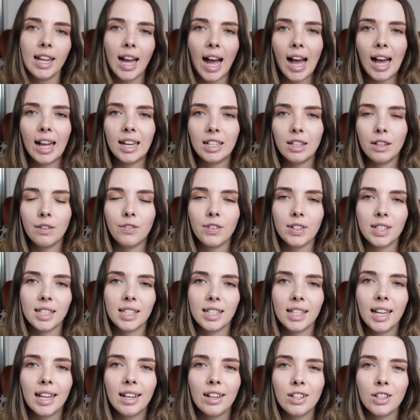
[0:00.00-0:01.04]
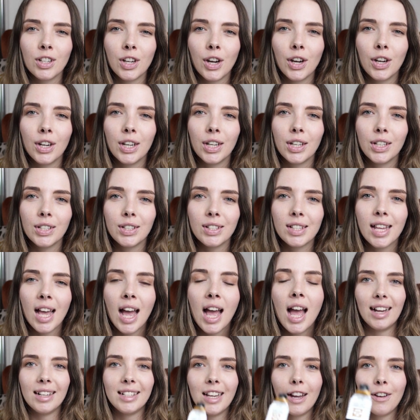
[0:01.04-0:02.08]
handy for skin tones.
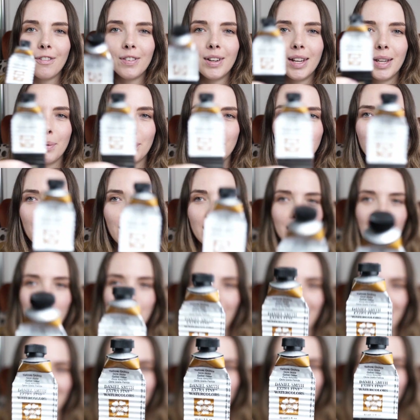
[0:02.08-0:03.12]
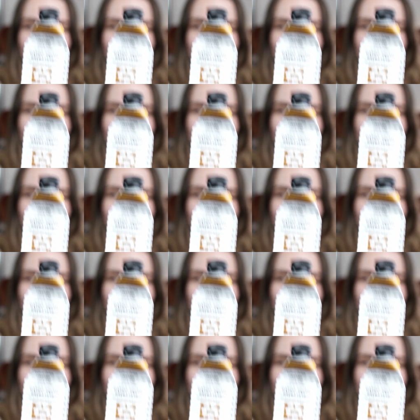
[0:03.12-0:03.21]
I definitely would recommend